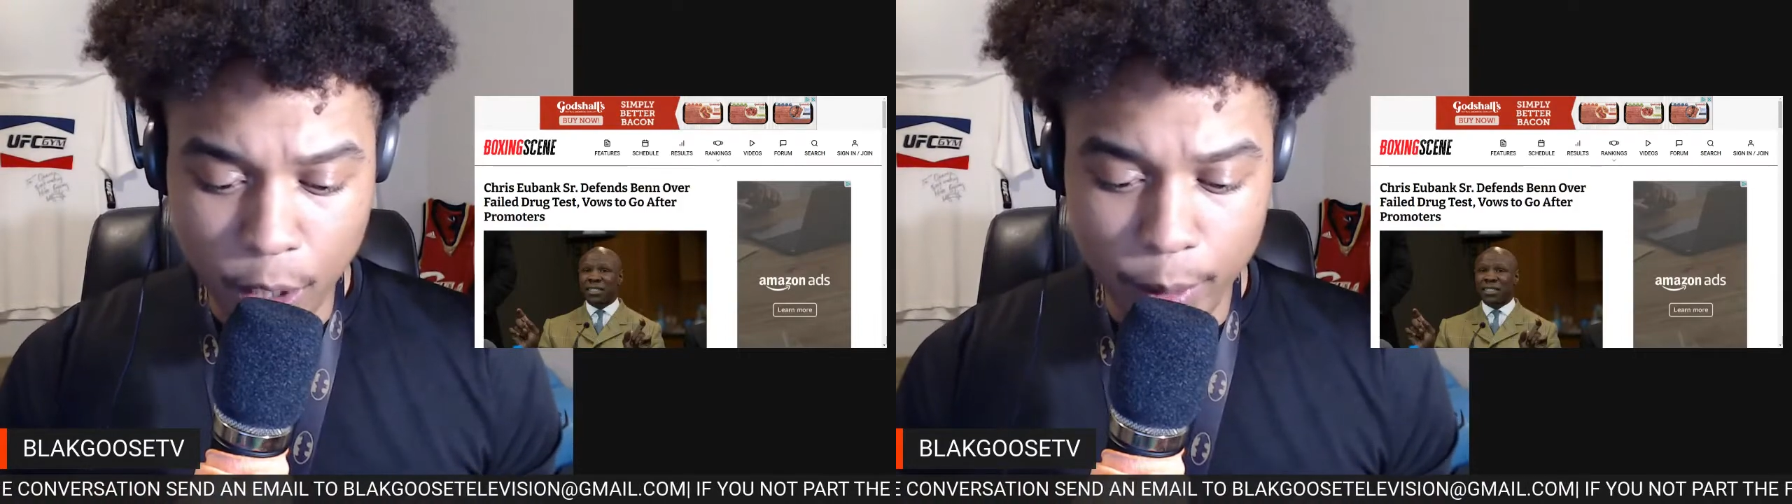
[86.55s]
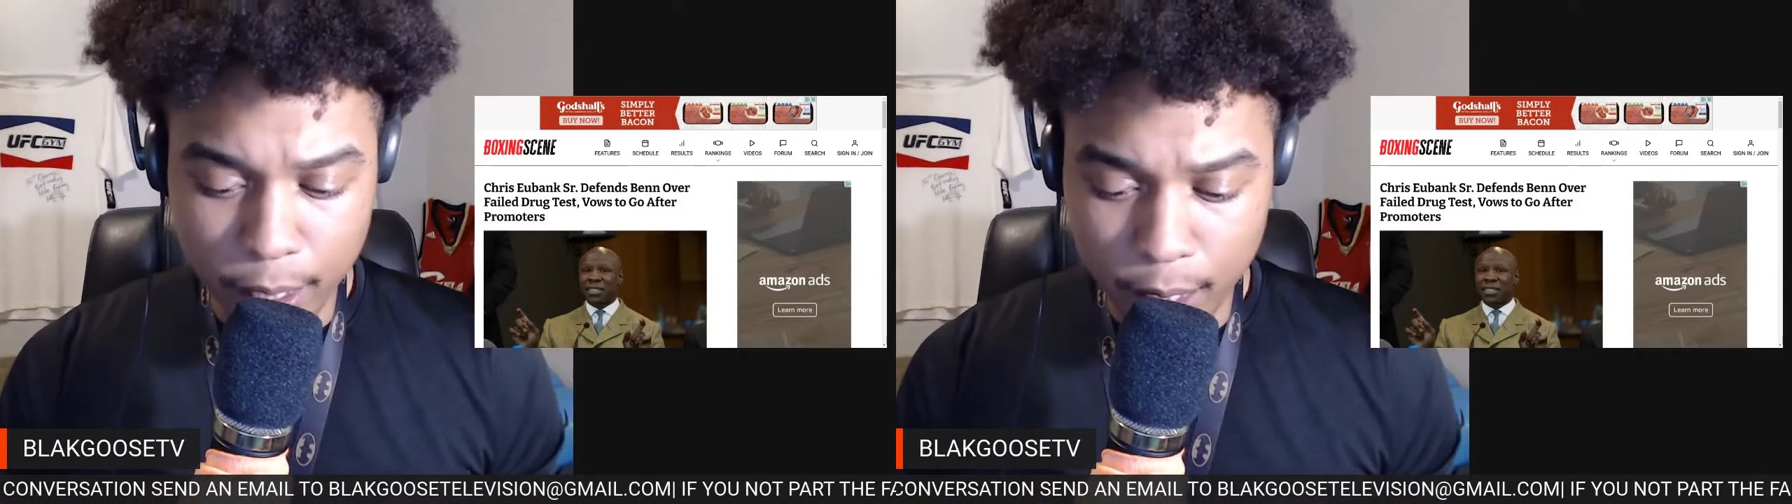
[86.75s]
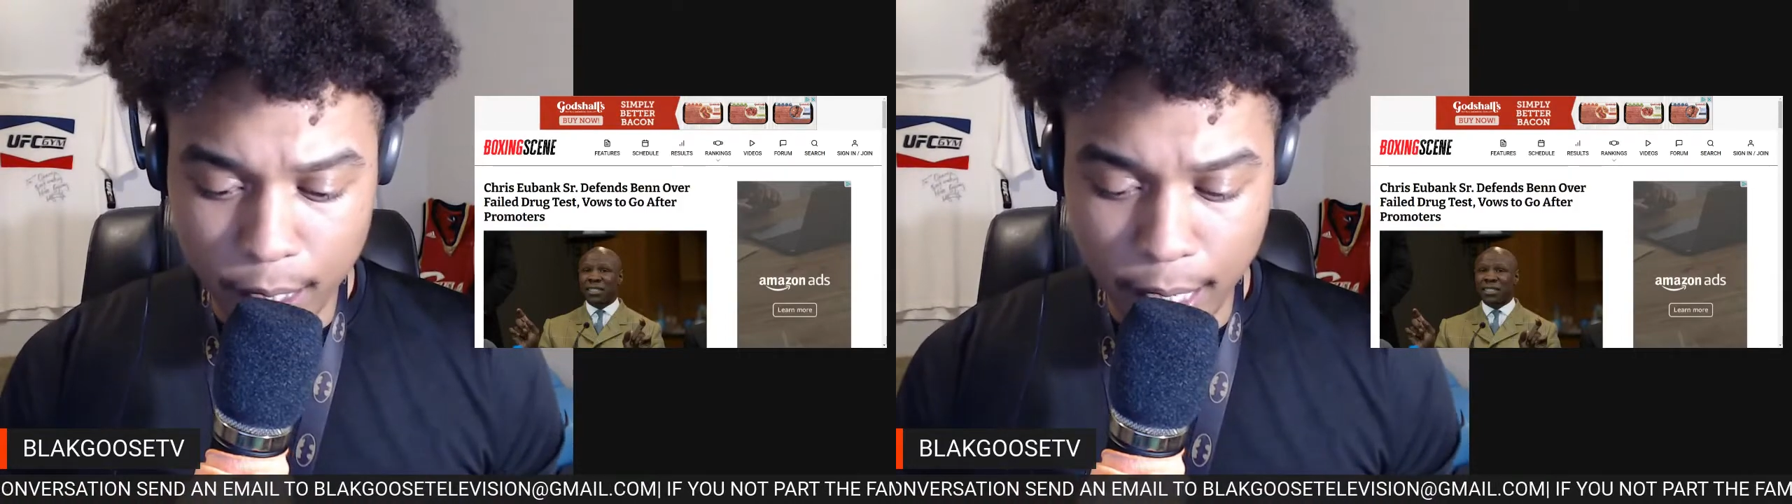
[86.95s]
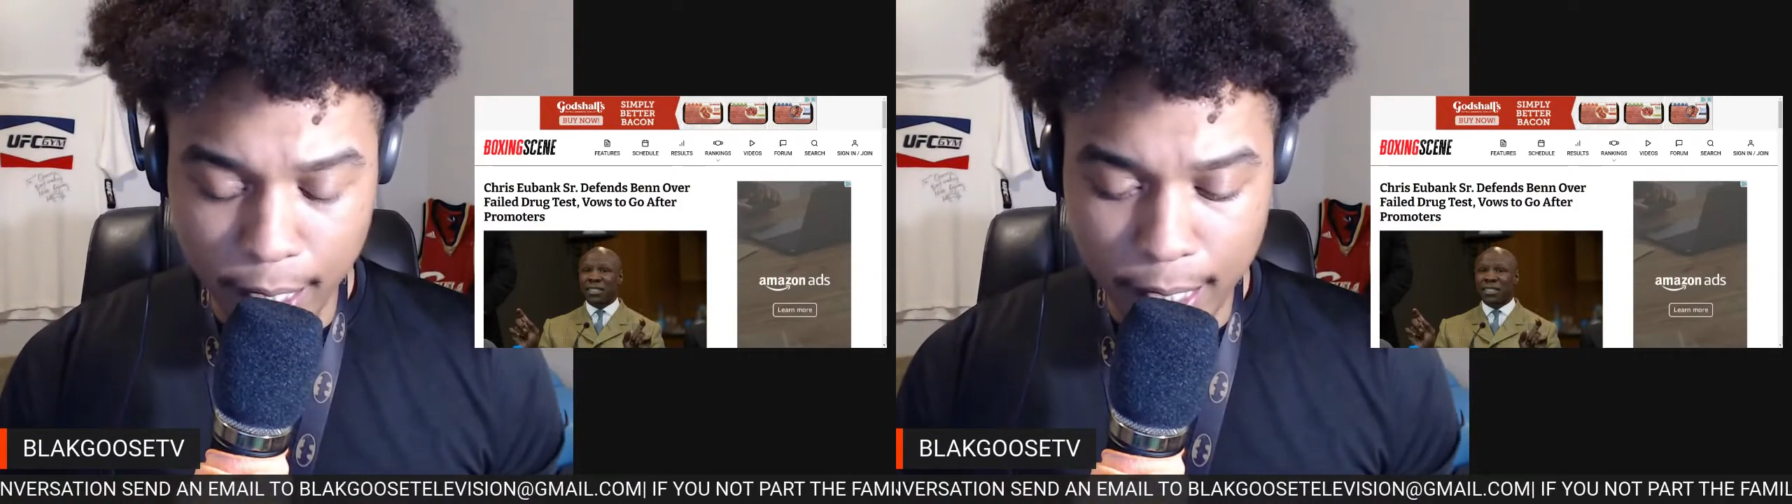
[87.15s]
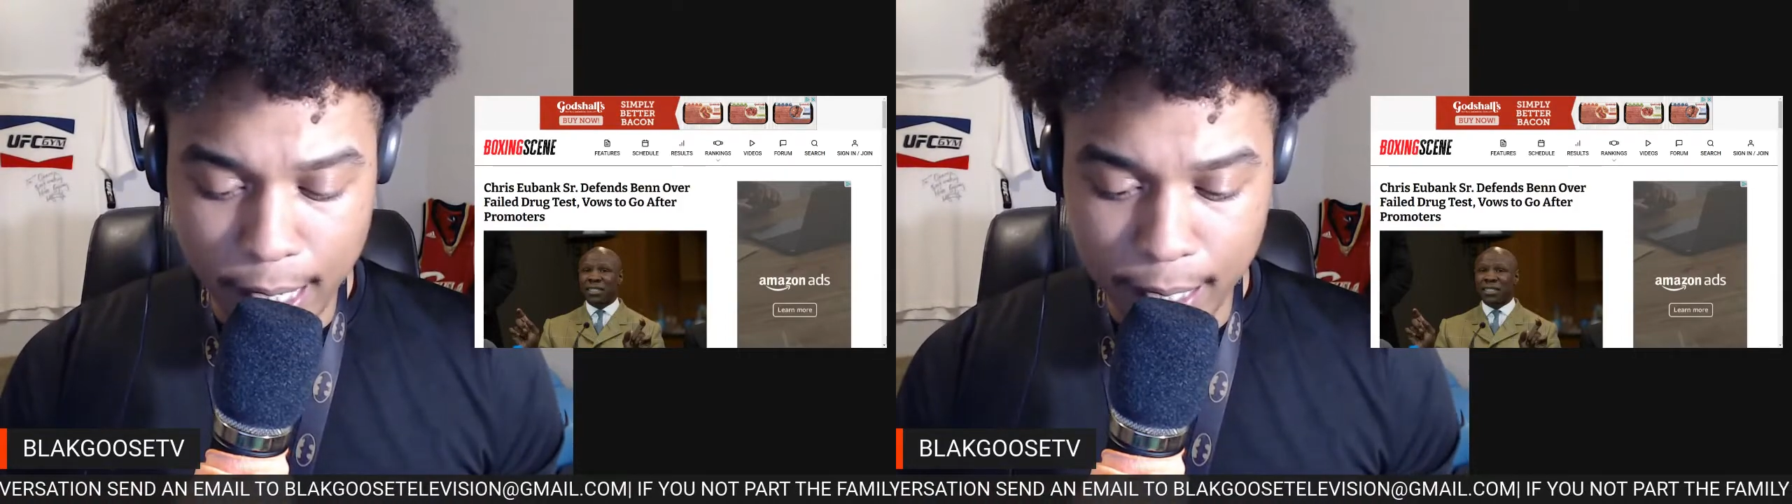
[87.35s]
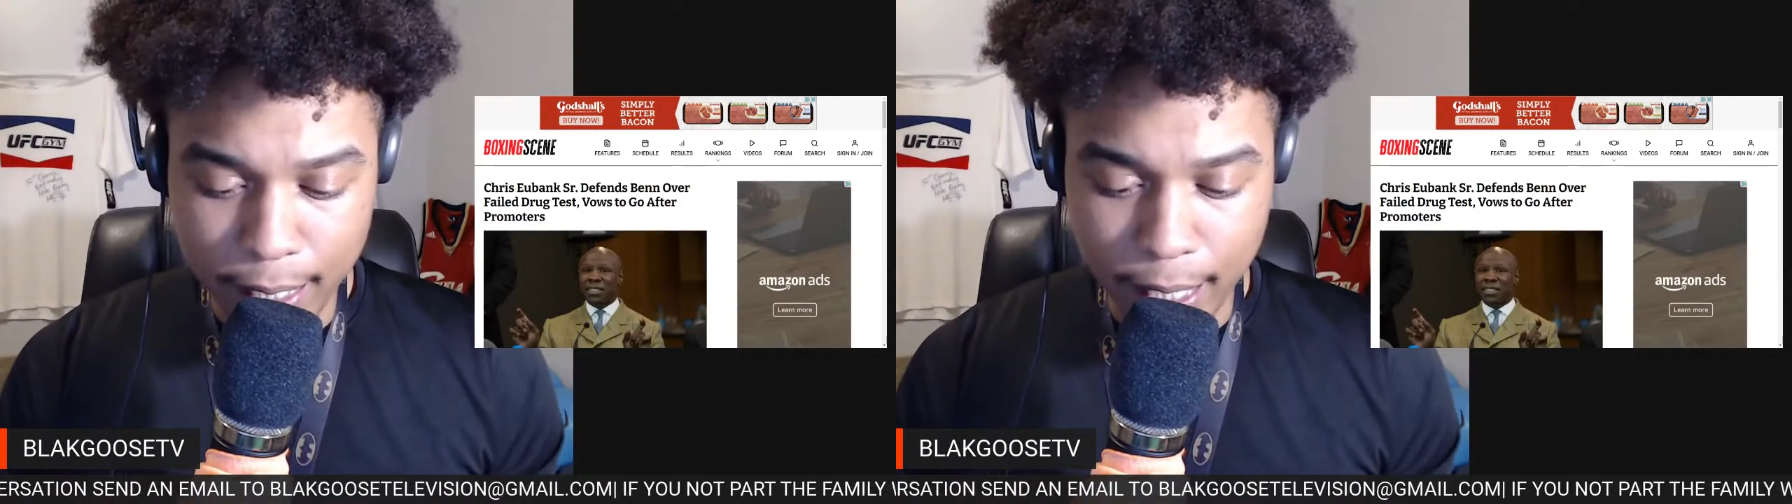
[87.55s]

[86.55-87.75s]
one in in in,